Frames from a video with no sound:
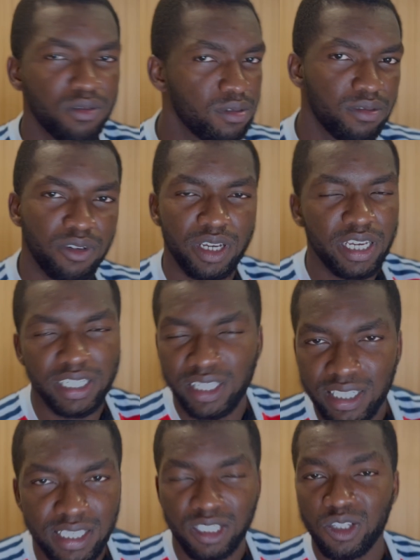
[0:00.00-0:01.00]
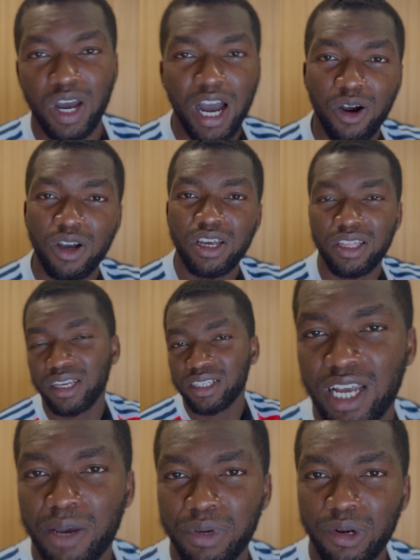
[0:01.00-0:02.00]
fuck it, this is not how things
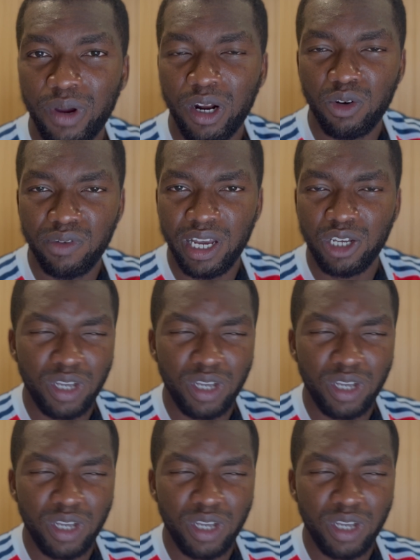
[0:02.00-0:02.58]
are being run over here.